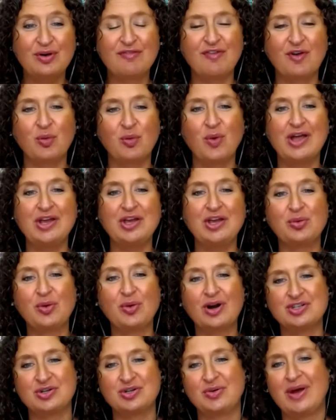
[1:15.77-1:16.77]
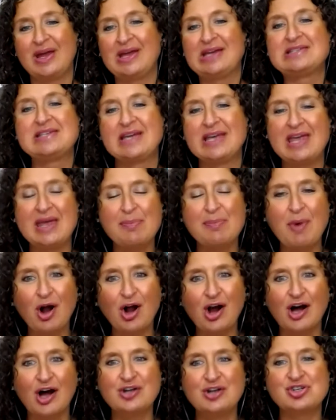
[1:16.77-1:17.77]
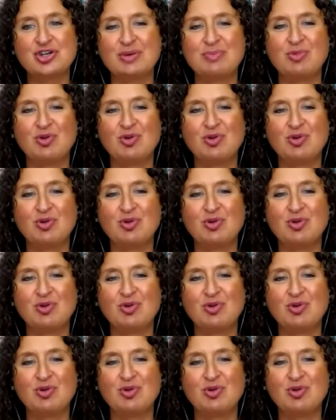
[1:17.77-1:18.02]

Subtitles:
for what you are doing to keep our country